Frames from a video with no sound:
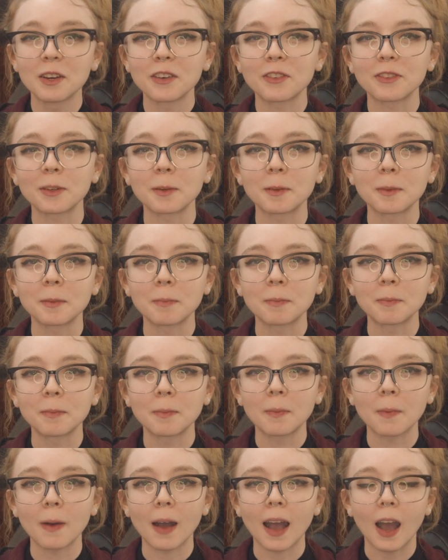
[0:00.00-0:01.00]
from
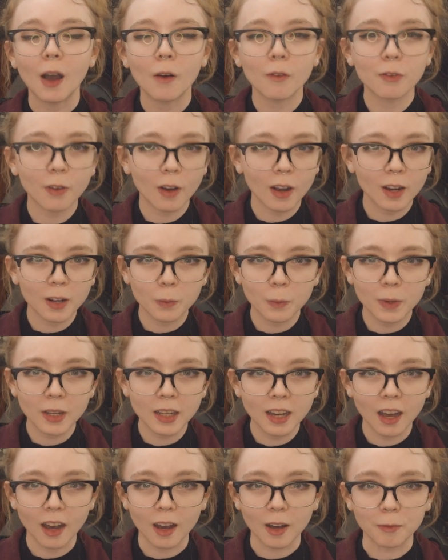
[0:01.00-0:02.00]
how far we
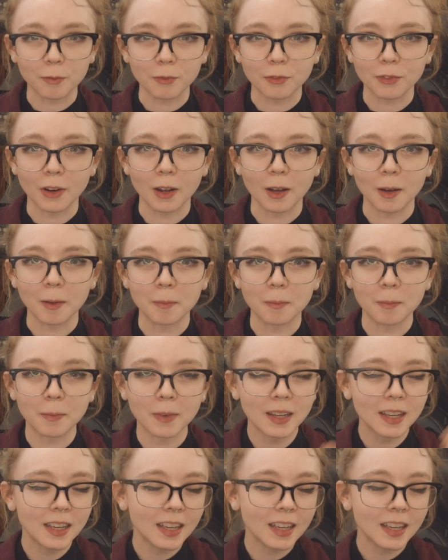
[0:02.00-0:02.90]
come from